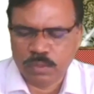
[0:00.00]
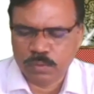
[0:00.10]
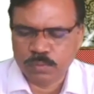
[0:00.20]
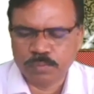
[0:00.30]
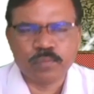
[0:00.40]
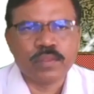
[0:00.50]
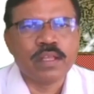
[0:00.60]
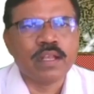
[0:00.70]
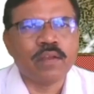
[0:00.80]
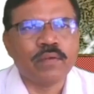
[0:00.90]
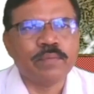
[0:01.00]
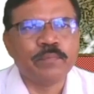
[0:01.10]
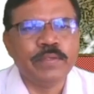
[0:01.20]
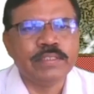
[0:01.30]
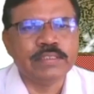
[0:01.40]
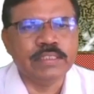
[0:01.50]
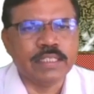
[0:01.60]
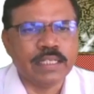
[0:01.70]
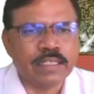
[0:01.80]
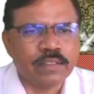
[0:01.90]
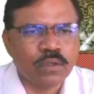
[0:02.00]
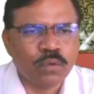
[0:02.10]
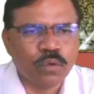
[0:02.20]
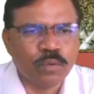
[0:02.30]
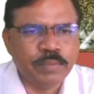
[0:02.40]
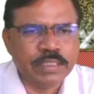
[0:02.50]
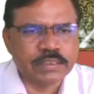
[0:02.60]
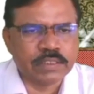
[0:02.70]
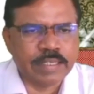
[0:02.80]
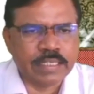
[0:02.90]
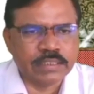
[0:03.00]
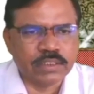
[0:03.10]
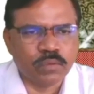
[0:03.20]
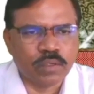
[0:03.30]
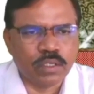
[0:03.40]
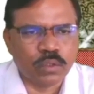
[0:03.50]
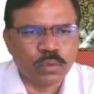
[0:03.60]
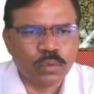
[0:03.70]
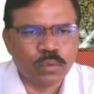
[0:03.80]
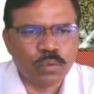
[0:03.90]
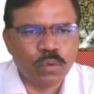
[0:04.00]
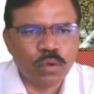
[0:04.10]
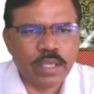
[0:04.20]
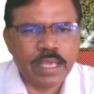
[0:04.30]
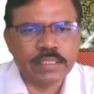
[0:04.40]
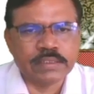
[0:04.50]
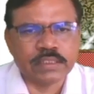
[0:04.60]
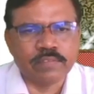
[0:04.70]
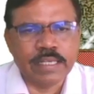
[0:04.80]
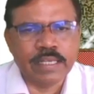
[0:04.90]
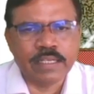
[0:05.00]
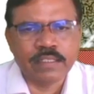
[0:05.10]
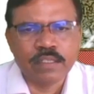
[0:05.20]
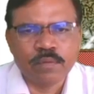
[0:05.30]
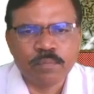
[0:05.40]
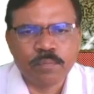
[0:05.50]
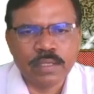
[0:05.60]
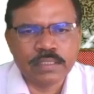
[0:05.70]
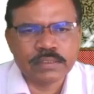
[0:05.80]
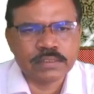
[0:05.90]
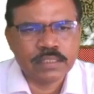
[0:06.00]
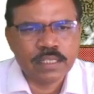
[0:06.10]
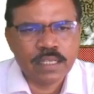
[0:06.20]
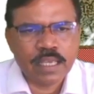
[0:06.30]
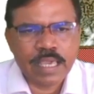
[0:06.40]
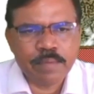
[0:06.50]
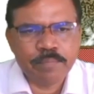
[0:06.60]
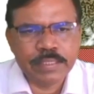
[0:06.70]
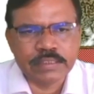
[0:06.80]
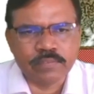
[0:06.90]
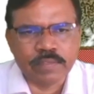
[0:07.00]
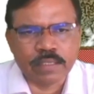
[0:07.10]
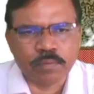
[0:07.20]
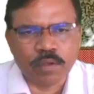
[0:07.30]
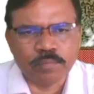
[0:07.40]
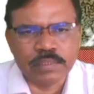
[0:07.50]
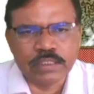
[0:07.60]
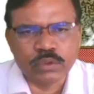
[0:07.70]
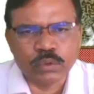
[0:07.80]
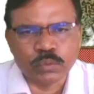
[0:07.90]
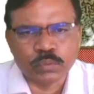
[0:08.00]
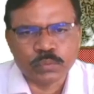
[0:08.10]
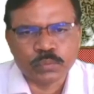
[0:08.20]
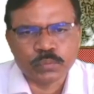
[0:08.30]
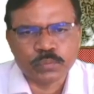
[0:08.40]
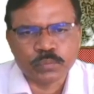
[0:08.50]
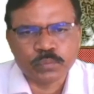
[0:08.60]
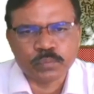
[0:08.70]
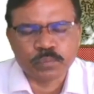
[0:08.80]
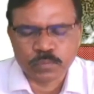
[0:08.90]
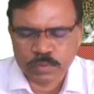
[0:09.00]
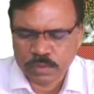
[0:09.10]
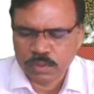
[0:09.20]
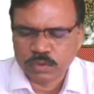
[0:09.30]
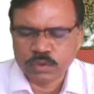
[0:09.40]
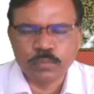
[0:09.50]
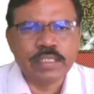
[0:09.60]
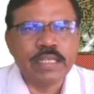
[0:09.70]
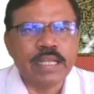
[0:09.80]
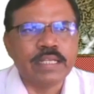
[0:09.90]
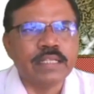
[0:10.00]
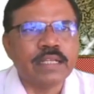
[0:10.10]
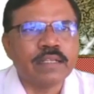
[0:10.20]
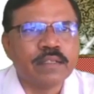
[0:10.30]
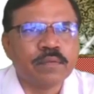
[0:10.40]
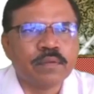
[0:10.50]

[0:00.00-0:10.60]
to, Now if we see here, OB square is equal to OA square plus AB square from these two. So we get here